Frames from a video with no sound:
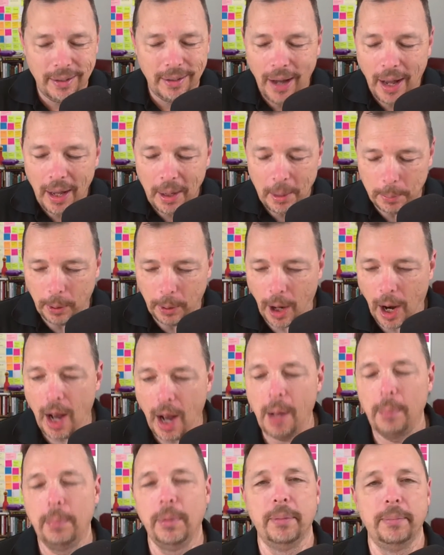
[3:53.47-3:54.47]
not a
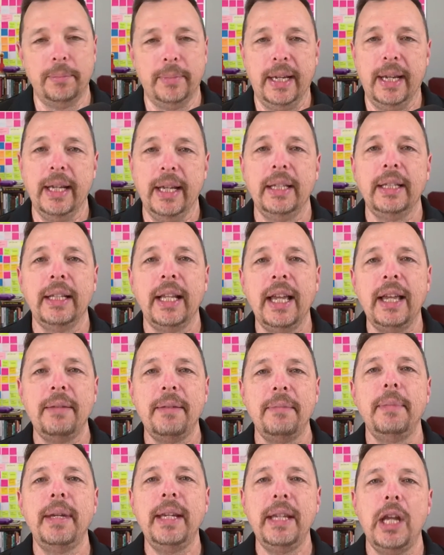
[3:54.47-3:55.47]
problem, man.
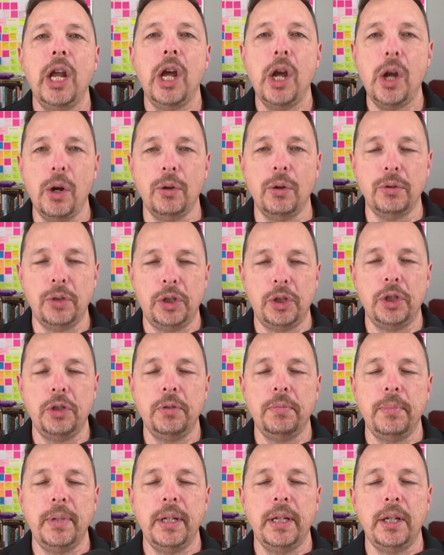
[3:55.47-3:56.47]
Let me know.
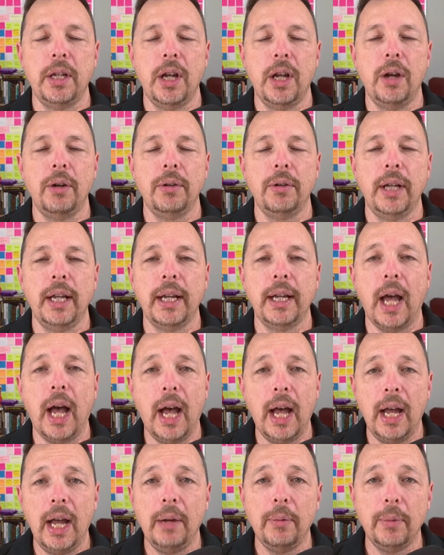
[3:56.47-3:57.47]
Shoot me a note, and
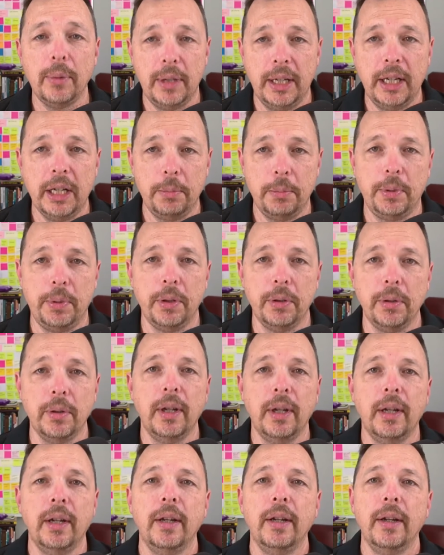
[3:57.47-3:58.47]
I will help you
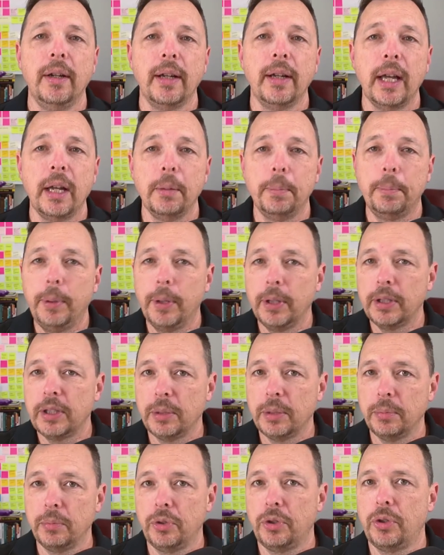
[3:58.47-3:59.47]
kind of put
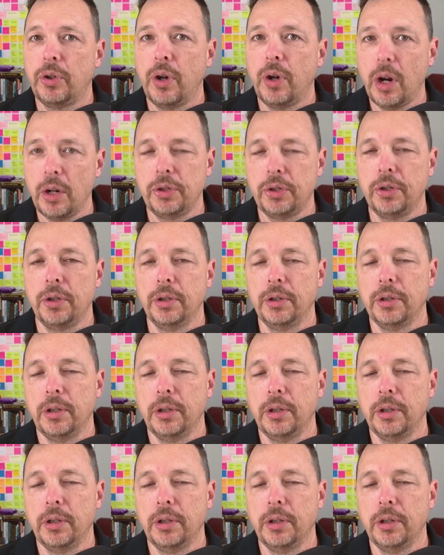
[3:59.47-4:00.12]
some structure